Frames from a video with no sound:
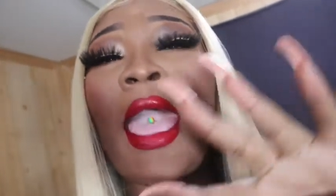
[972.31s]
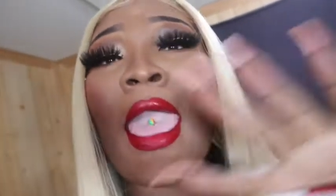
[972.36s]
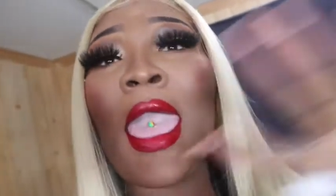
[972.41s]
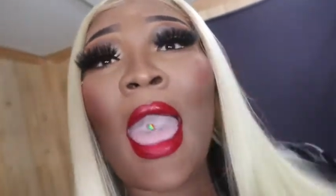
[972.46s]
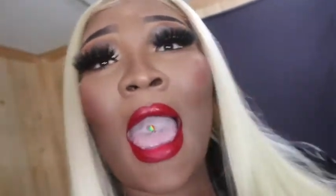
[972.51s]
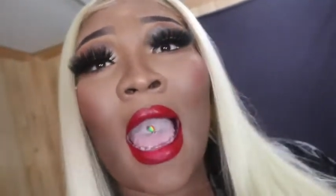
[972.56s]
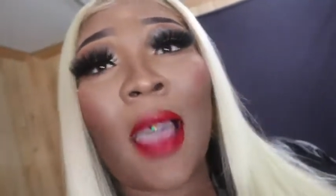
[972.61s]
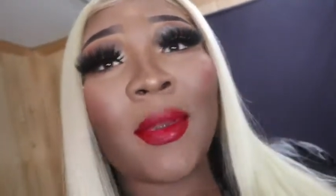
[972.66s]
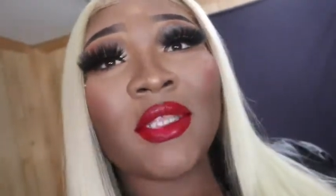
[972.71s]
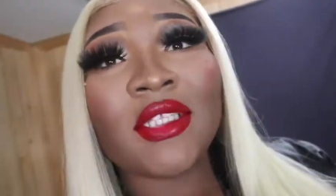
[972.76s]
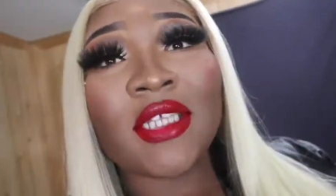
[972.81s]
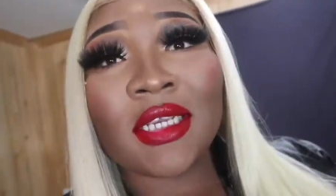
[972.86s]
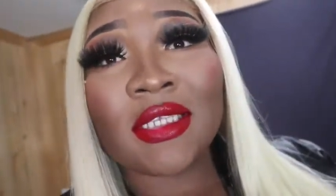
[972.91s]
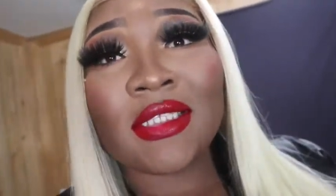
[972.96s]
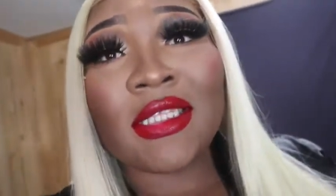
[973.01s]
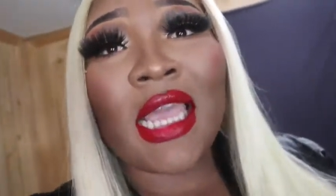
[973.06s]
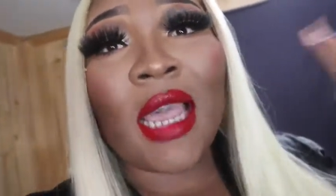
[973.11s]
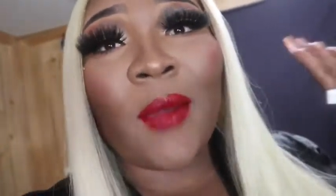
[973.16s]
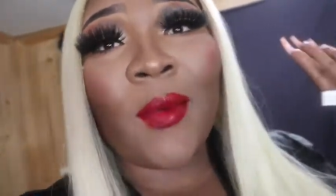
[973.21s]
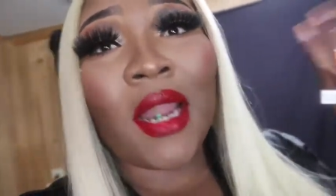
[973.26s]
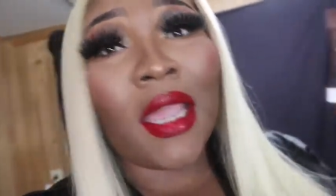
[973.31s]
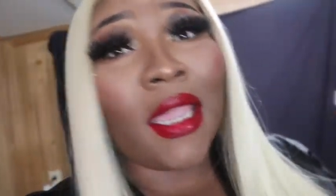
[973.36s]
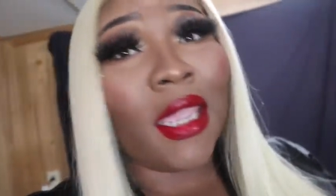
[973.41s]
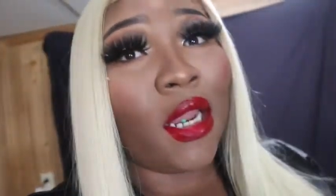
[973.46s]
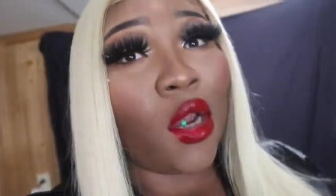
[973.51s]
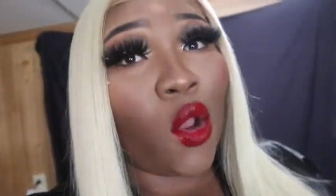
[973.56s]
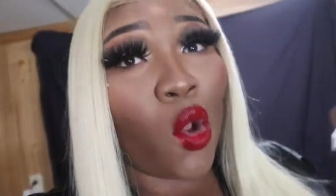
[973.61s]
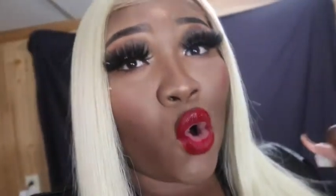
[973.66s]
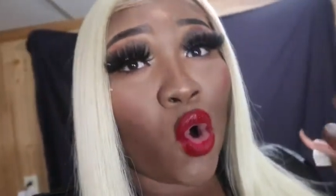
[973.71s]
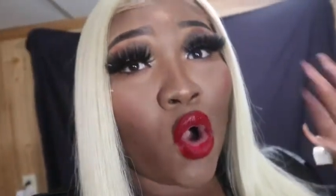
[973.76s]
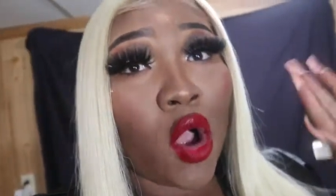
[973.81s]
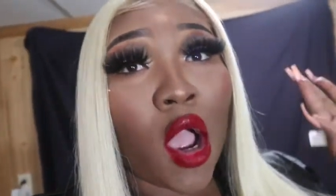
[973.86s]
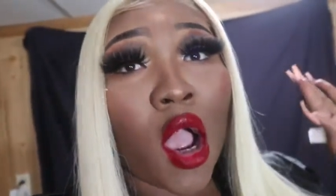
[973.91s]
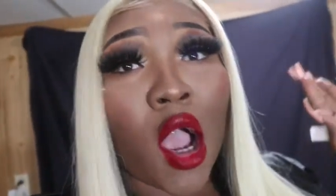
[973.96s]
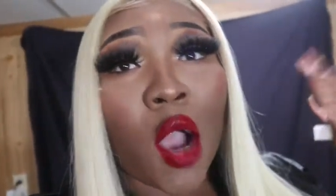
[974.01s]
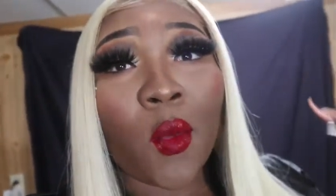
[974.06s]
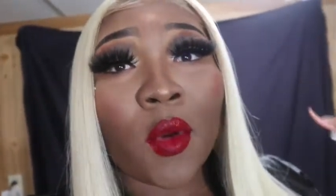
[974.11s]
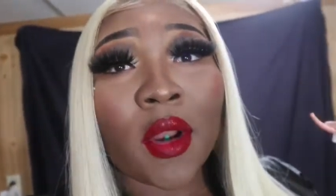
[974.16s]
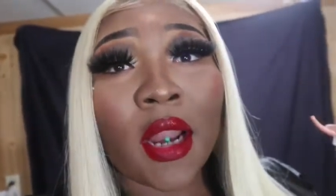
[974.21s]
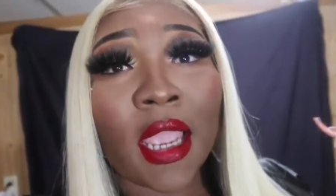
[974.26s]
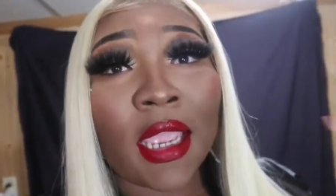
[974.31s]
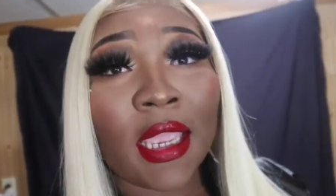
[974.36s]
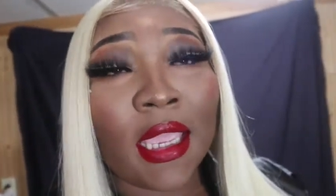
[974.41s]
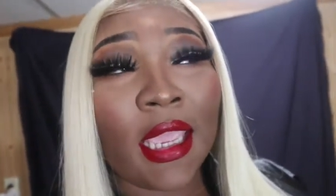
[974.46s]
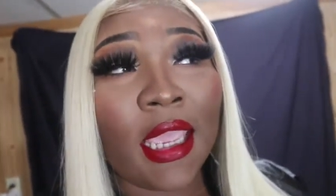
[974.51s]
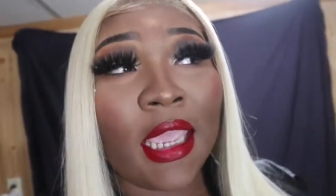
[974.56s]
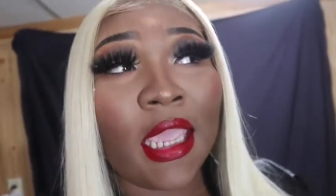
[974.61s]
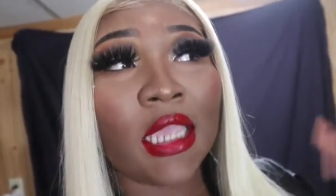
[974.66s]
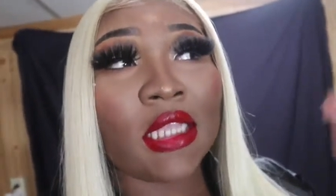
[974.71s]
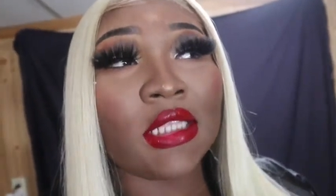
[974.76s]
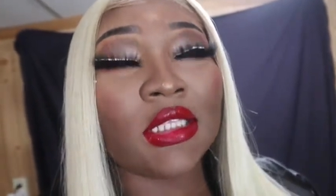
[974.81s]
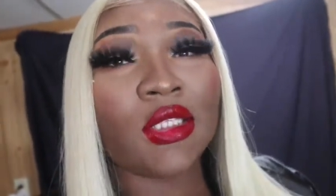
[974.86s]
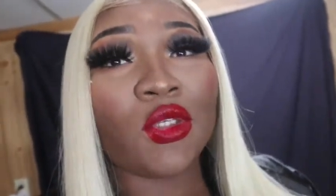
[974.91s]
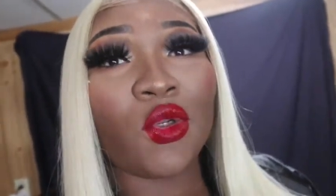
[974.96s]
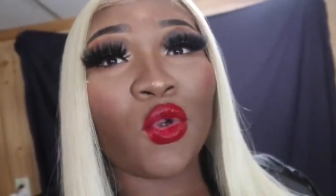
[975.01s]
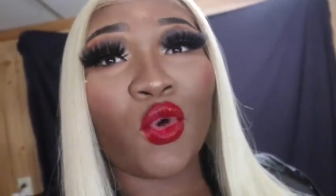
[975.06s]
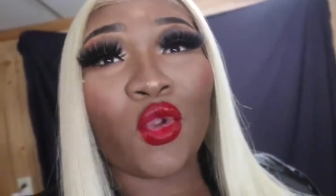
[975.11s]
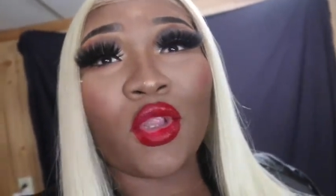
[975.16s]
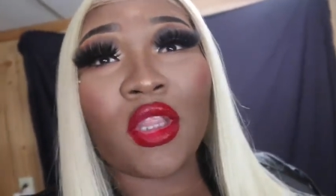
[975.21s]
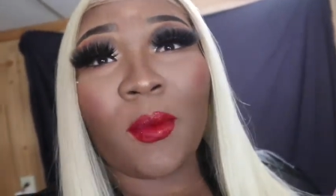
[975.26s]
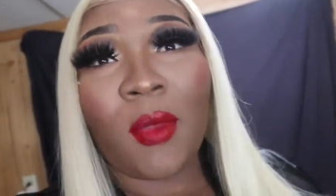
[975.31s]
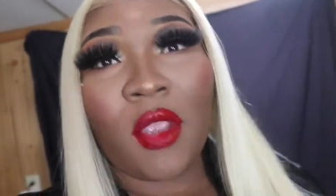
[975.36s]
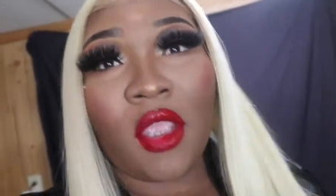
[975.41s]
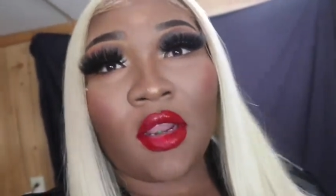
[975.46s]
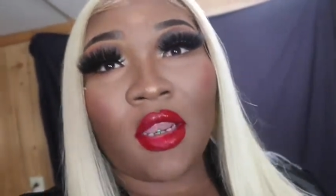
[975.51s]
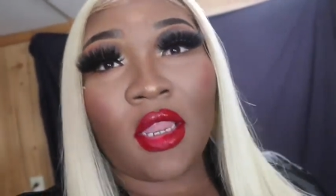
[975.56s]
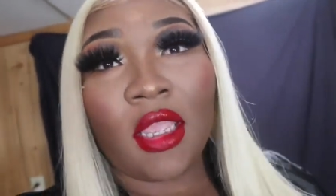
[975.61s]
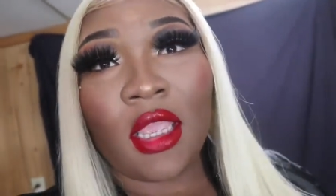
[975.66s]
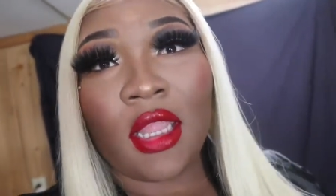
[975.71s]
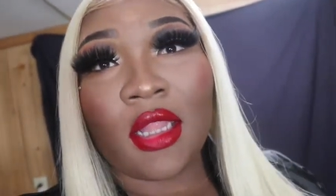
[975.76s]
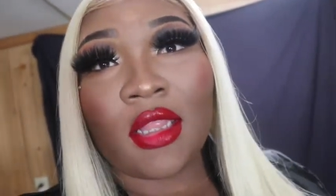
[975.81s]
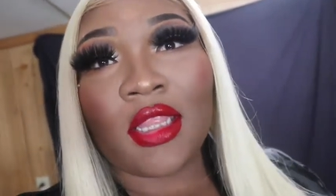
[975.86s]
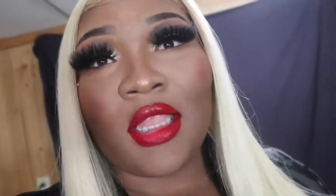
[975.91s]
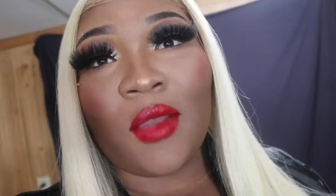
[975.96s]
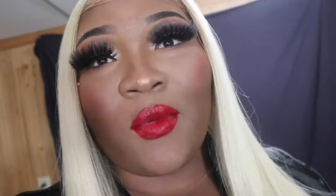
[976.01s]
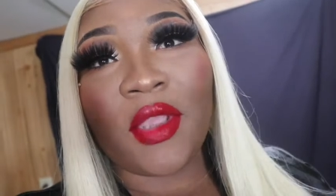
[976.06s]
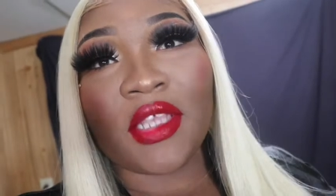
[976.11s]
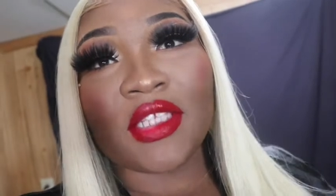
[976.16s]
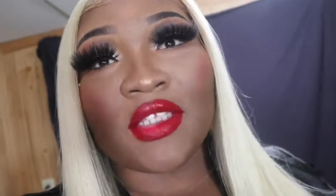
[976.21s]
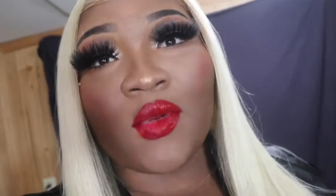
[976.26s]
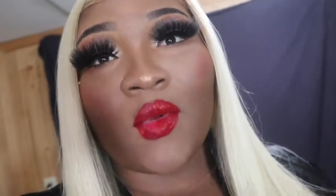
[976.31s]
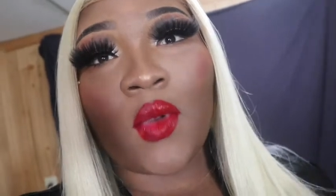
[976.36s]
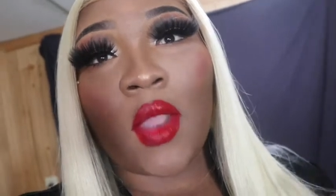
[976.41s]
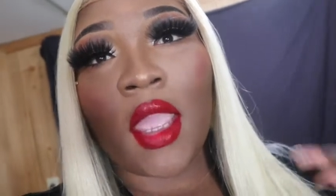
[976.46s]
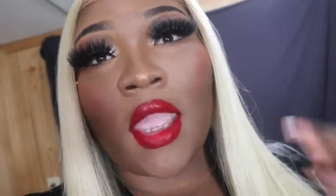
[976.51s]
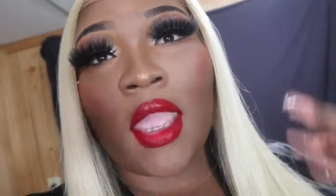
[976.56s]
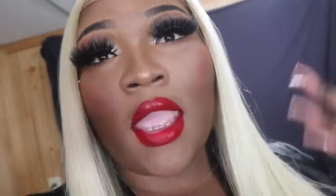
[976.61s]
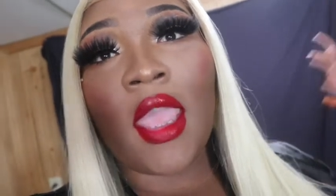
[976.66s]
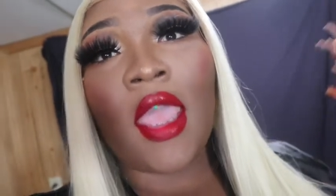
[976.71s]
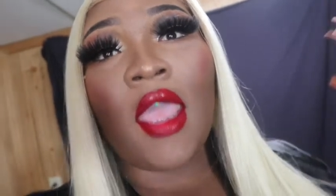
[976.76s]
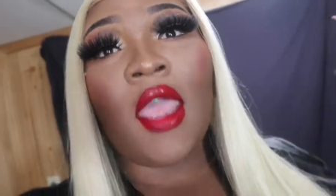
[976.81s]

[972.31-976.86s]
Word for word: i'm gonna talk to y'all when i get in the car or when i get into the building the restaurant